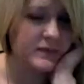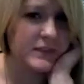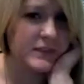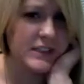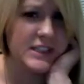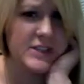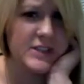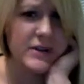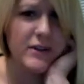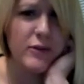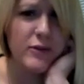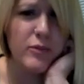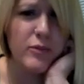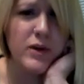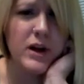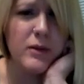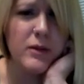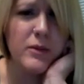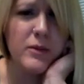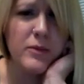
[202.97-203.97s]
Do I have a
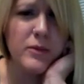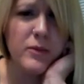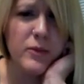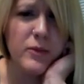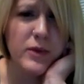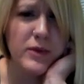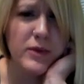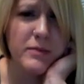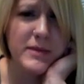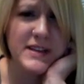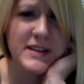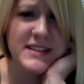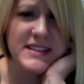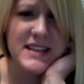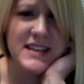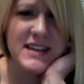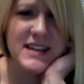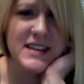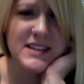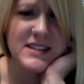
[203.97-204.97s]
problem with butt
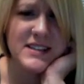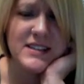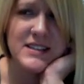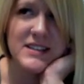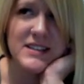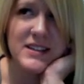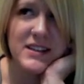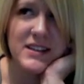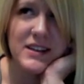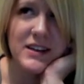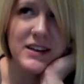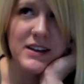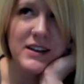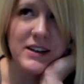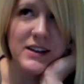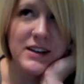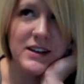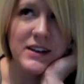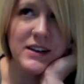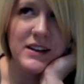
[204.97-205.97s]
sex?
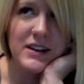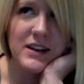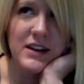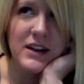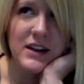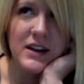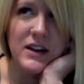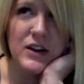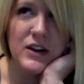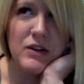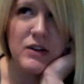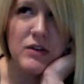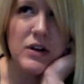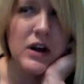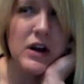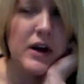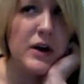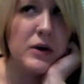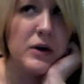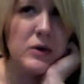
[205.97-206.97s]

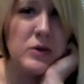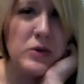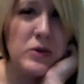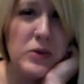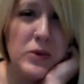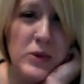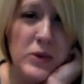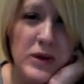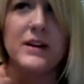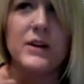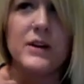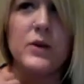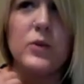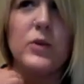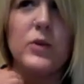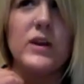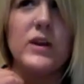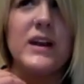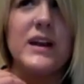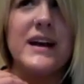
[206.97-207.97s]
No.
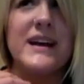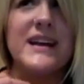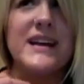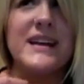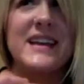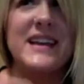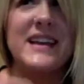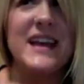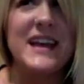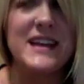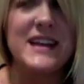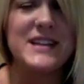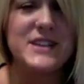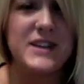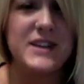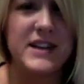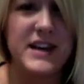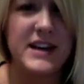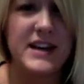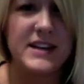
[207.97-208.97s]
Will I engage
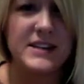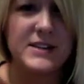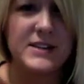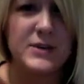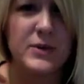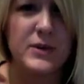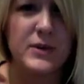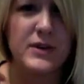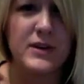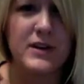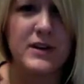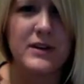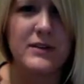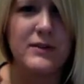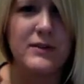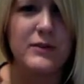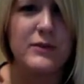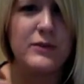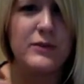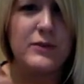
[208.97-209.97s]
in any sort
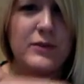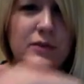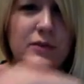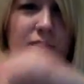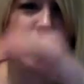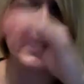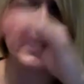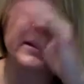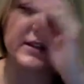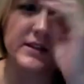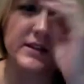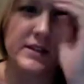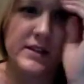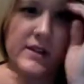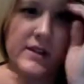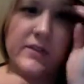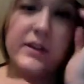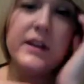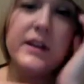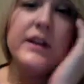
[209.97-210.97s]
of
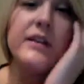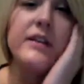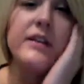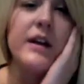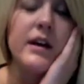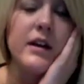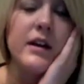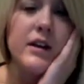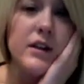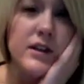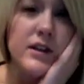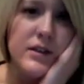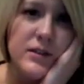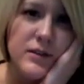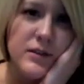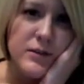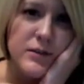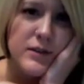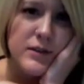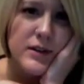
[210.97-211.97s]
activity that
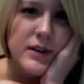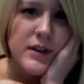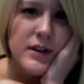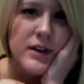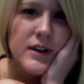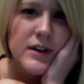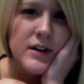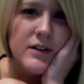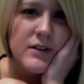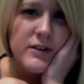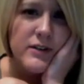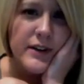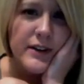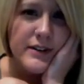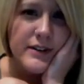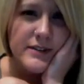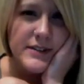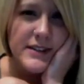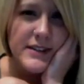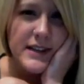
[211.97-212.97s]

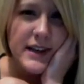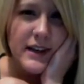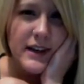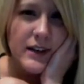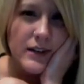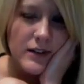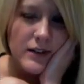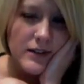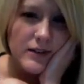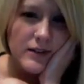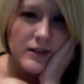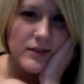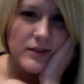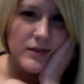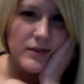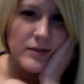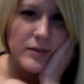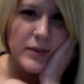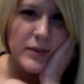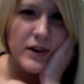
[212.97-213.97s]
involves that
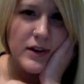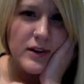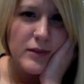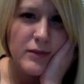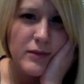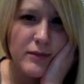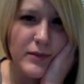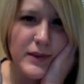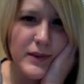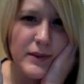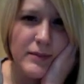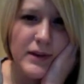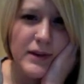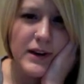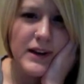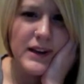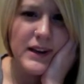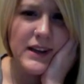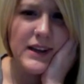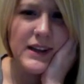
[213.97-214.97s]
part of my
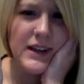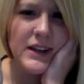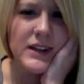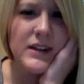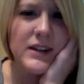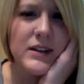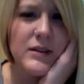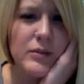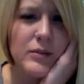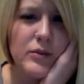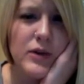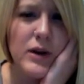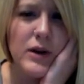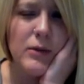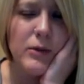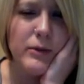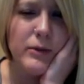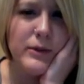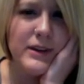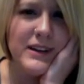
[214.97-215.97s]
body?
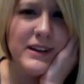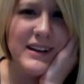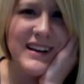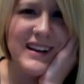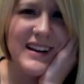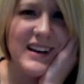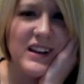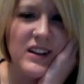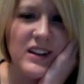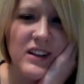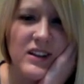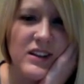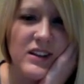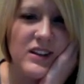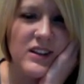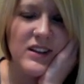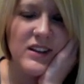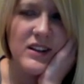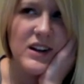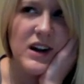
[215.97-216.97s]
Probably not.
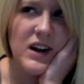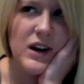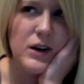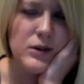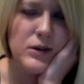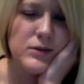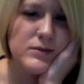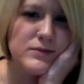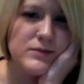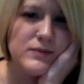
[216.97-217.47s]
No.